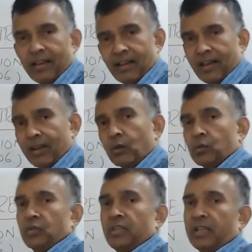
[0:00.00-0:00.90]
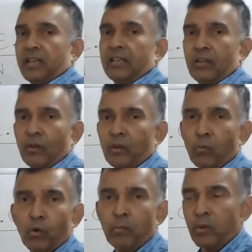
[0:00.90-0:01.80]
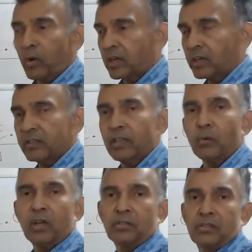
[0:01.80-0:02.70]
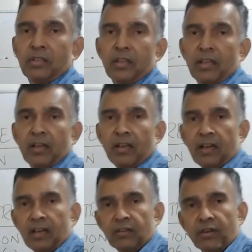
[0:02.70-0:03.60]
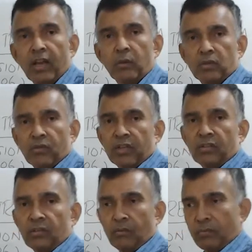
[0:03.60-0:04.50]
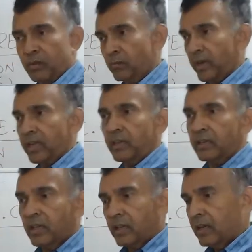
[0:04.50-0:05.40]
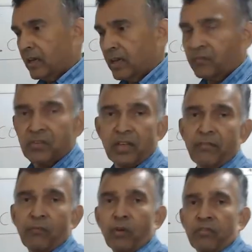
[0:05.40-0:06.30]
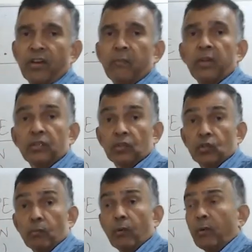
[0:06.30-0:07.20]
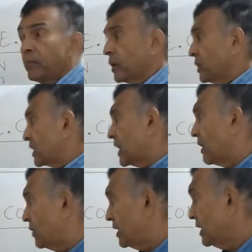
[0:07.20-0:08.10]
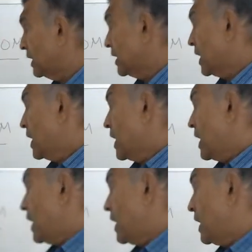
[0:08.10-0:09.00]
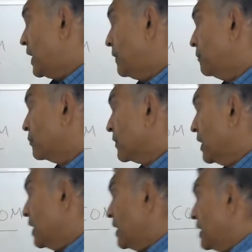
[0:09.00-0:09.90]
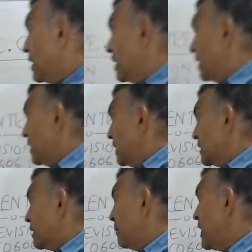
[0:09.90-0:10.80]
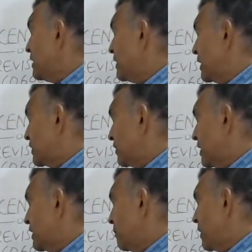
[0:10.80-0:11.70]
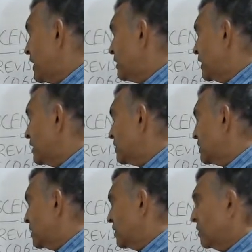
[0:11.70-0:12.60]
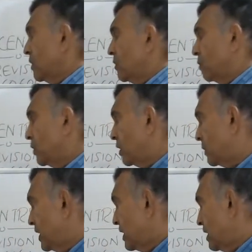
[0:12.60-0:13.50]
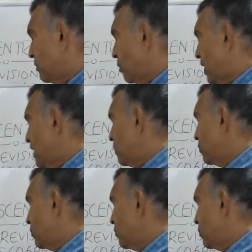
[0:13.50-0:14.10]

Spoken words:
also said that it won't be one continuous 3-hour stretch. We'll break it after every 45 minutes or so. But what we're going to cover, the main things, right? The main things will be, number one, we're